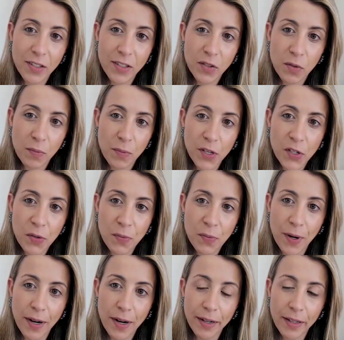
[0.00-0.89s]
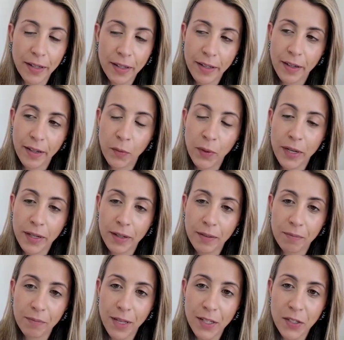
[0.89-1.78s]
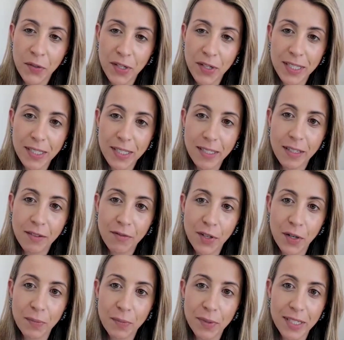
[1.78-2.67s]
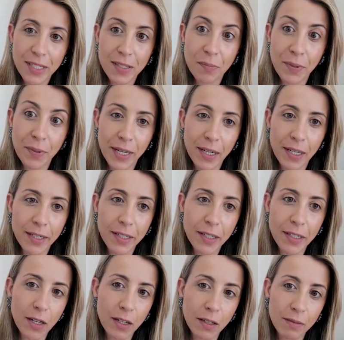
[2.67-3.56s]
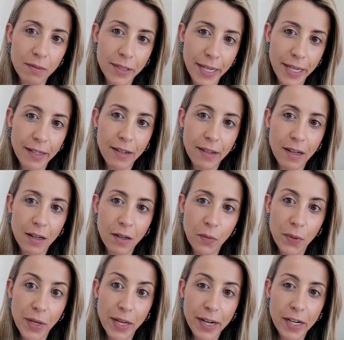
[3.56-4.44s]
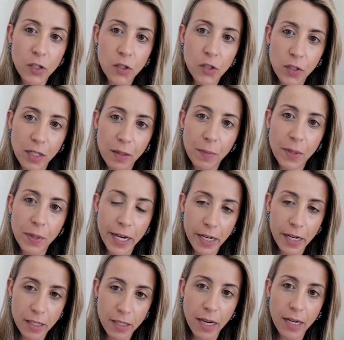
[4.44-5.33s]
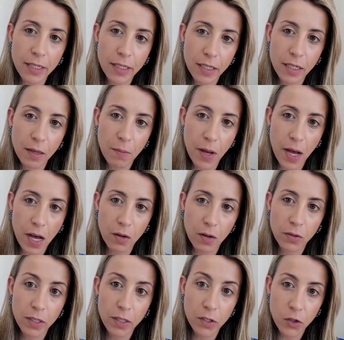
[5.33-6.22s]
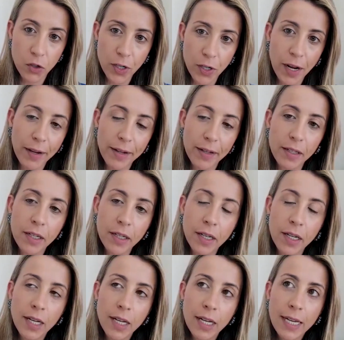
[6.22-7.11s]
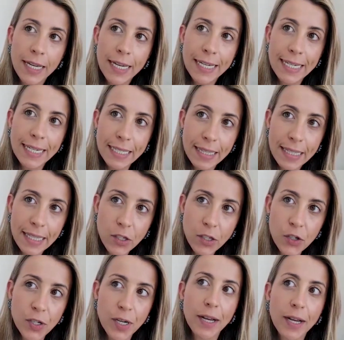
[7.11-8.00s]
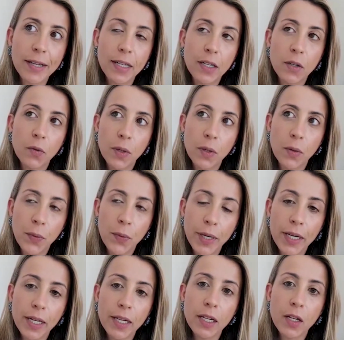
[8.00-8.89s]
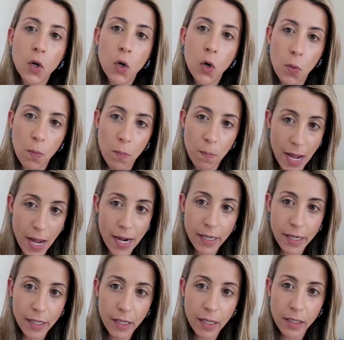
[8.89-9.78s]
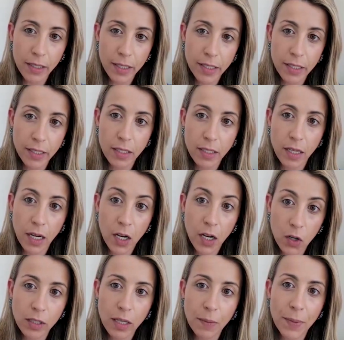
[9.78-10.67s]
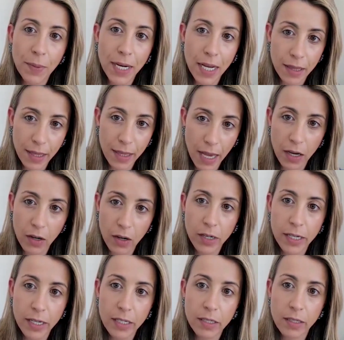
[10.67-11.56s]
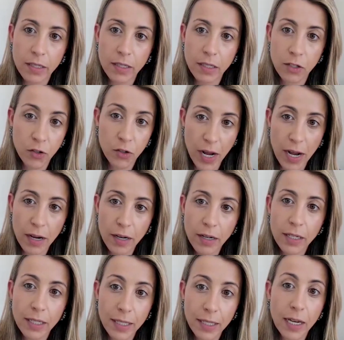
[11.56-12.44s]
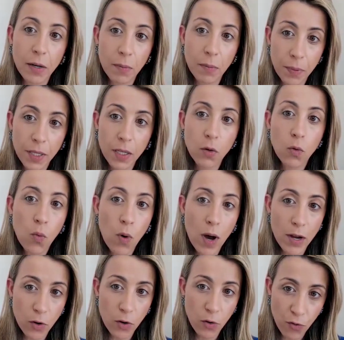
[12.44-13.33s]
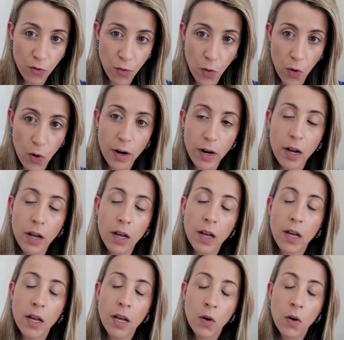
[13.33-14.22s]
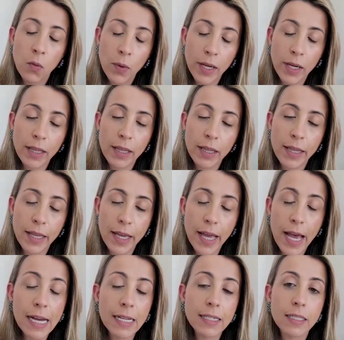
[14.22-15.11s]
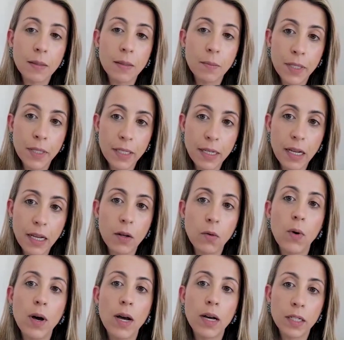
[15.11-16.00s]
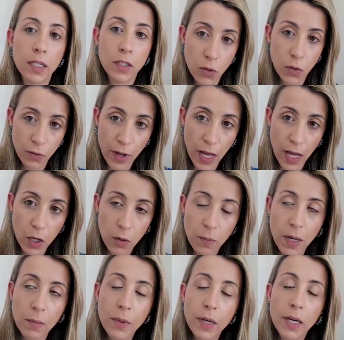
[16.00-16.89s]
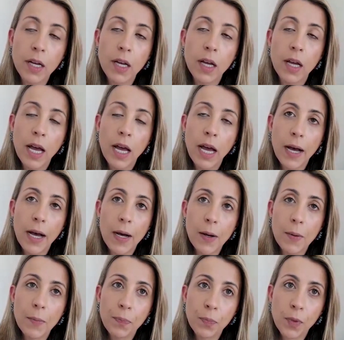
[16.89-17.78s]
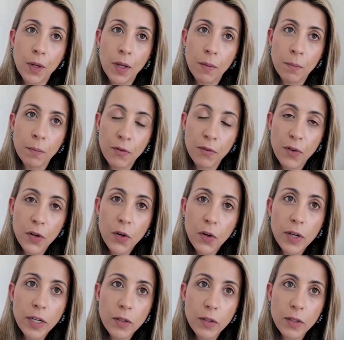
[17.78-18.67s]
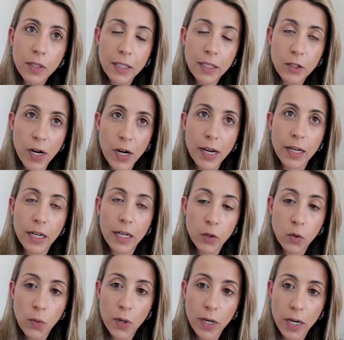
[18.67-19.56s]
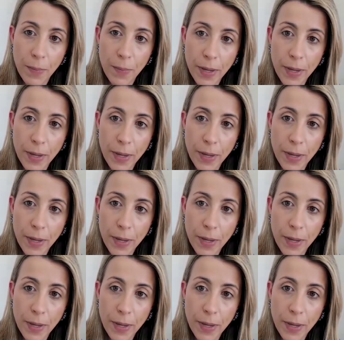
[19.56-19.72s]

thanks so much, Mark. As you can see from this preclinical data, we are extremely excited about this trial. In the trial, we will combine this glutamine antagonist drug, DRP-104, with the anti-PD-L1 Durvalumab. Before going to the trial, I do want